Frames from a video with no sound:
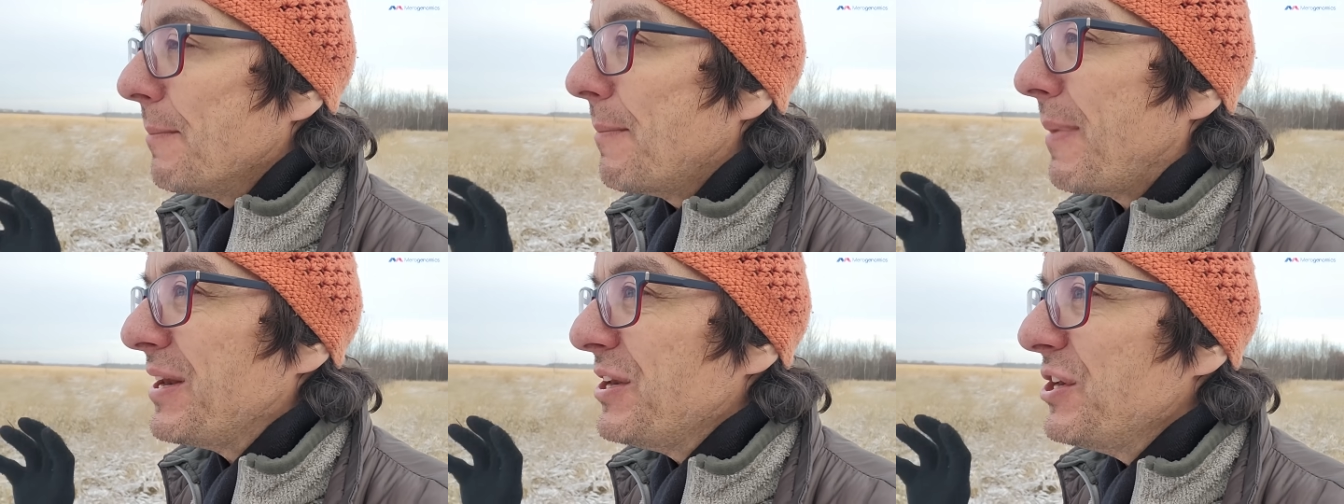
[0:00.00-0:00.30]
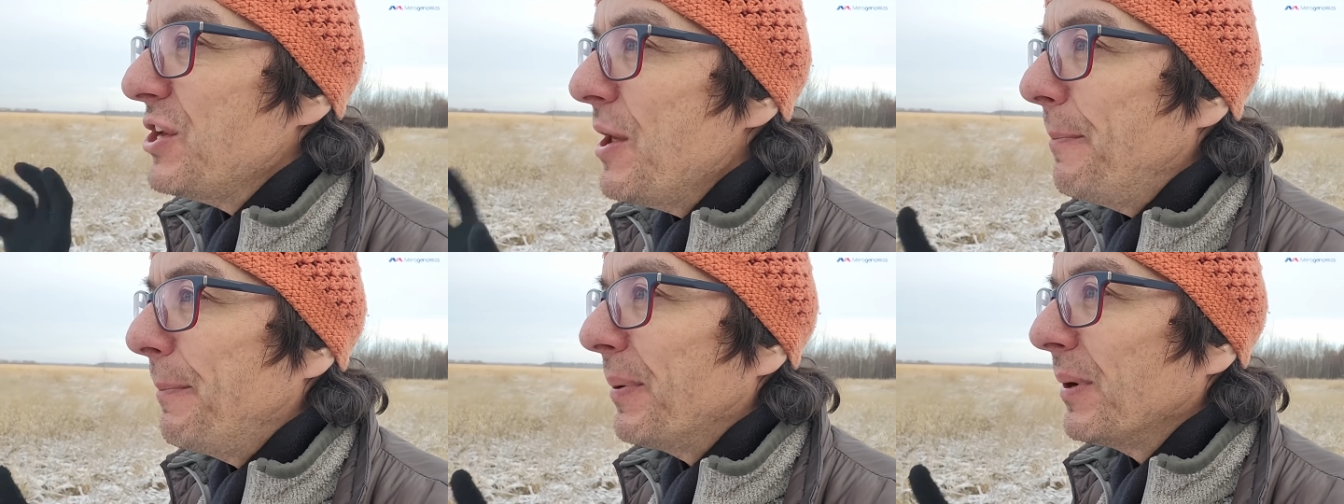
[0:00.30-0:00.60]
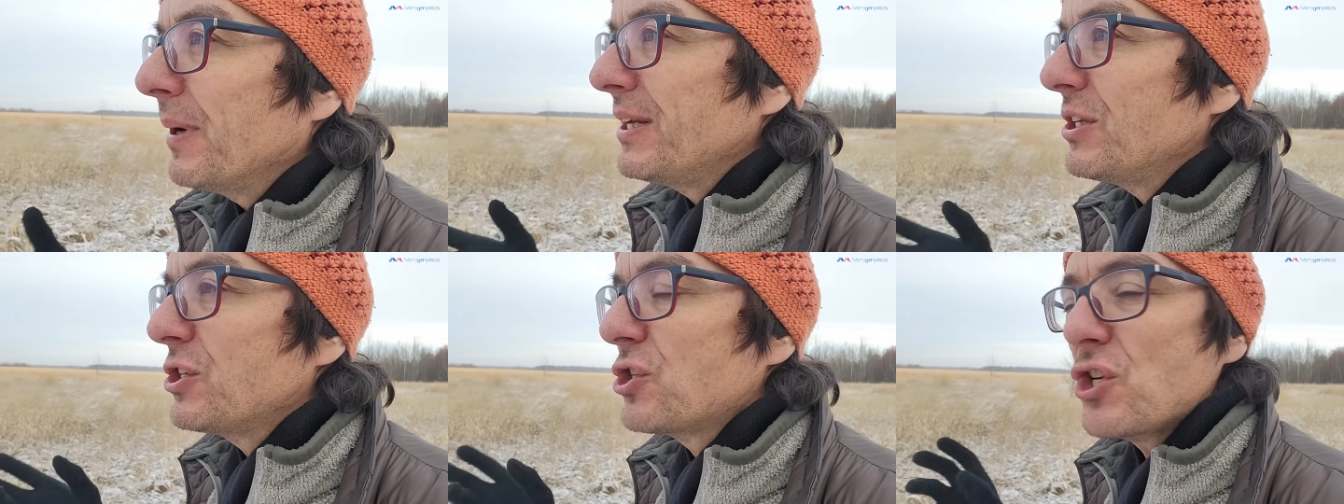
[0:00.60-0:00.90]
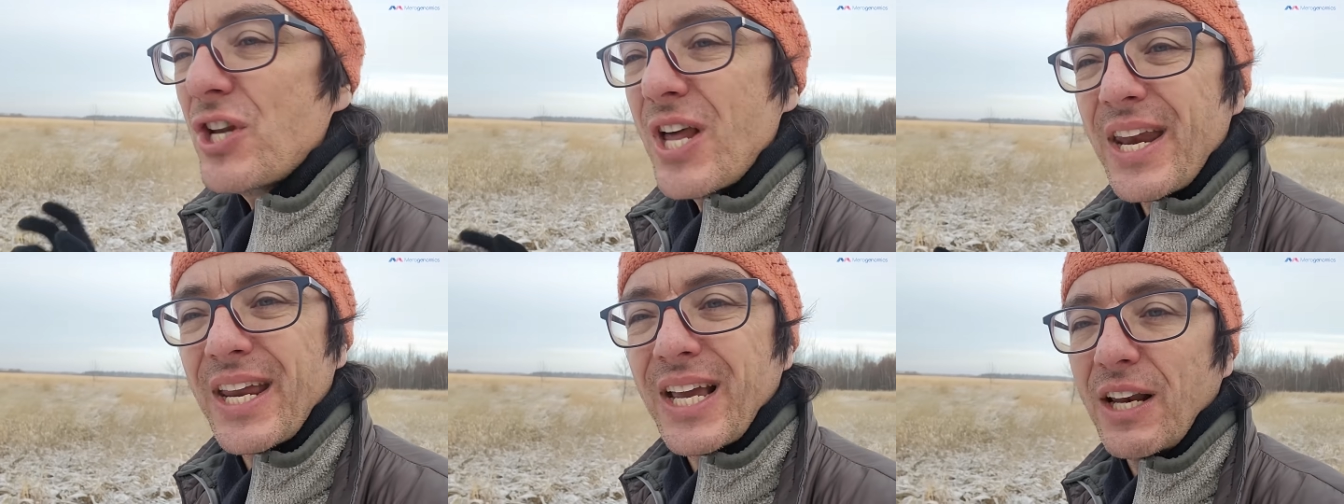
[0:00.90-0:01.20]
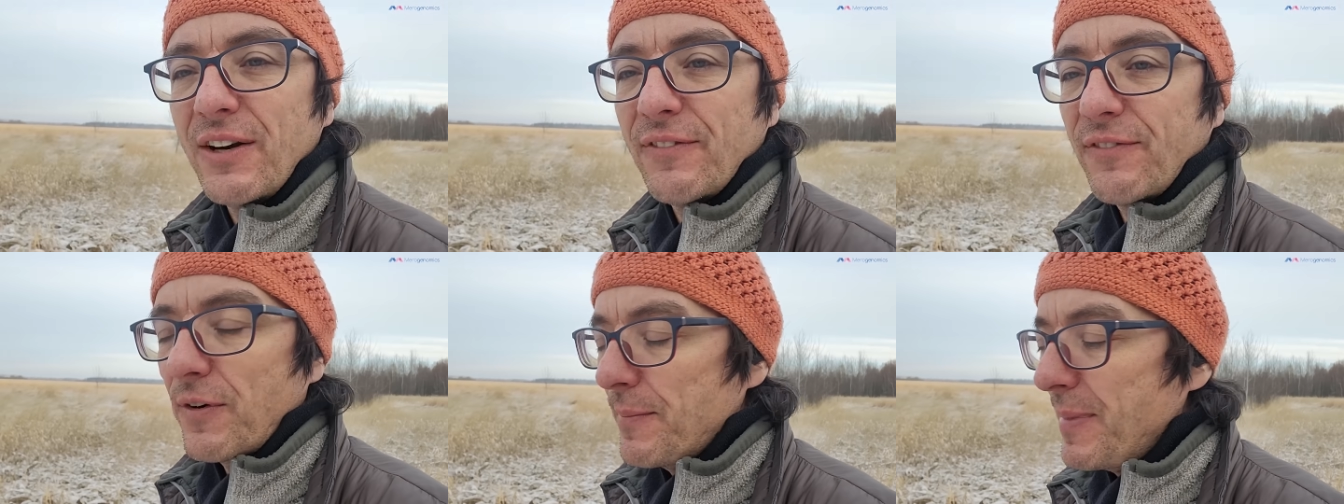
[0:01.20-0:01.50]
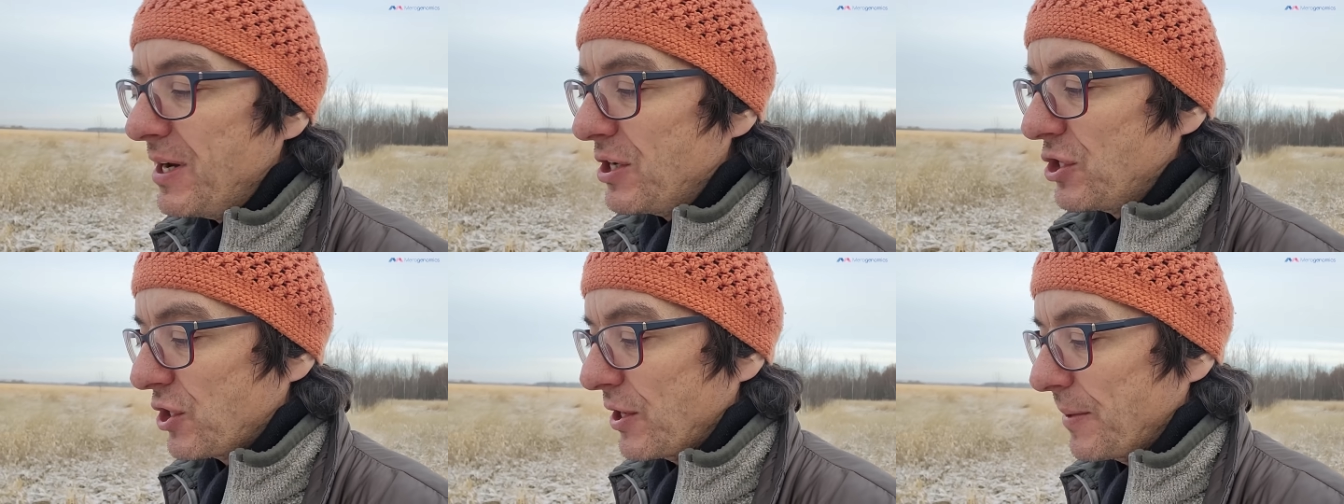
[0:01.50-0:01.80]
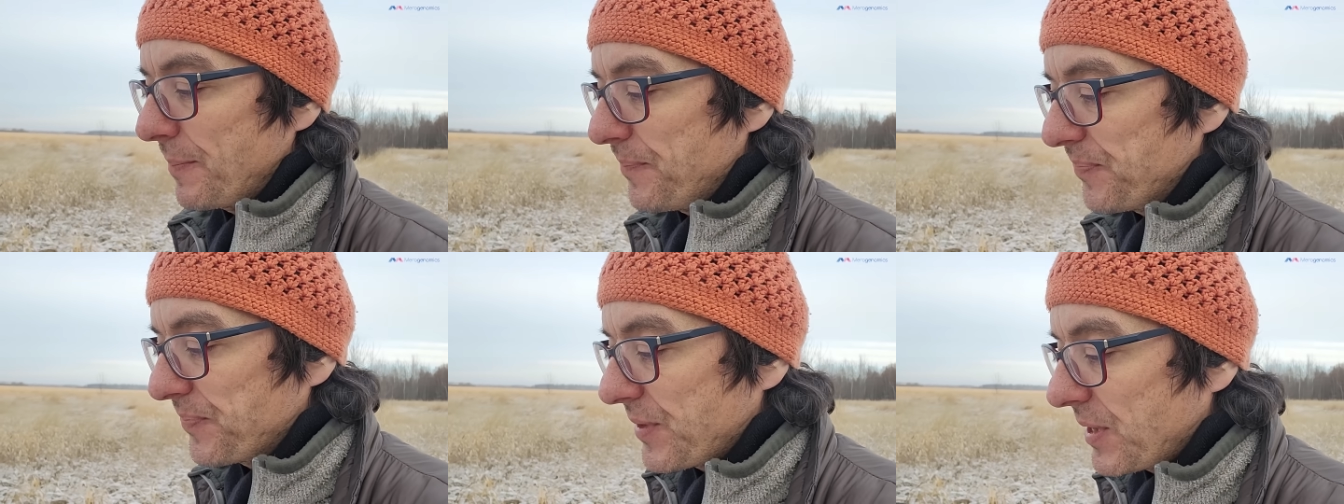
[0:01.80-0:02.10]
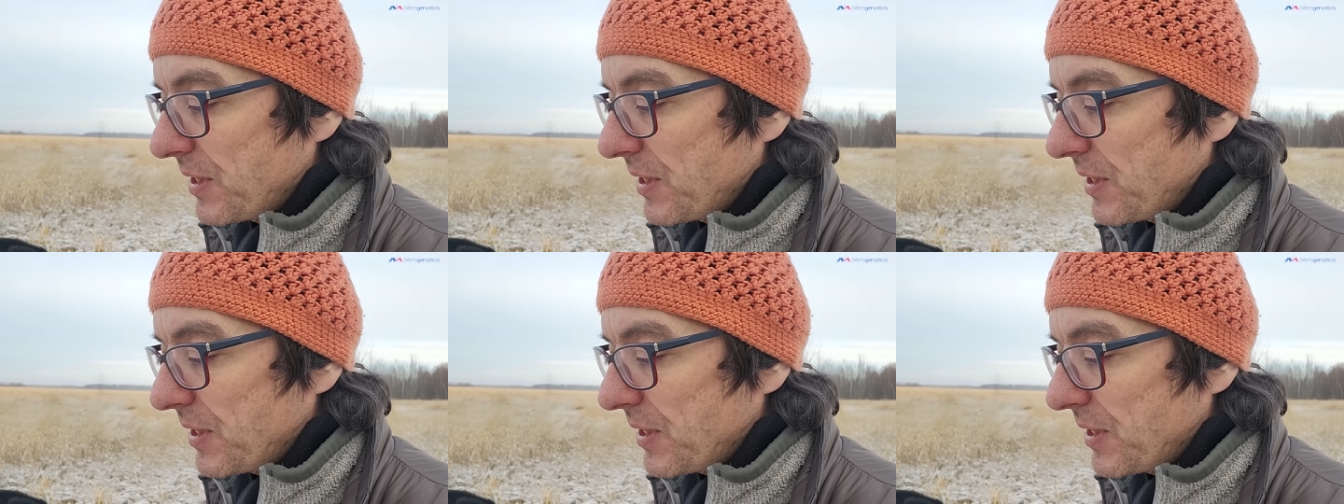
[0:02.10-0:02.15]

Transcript: manipulate genetic information.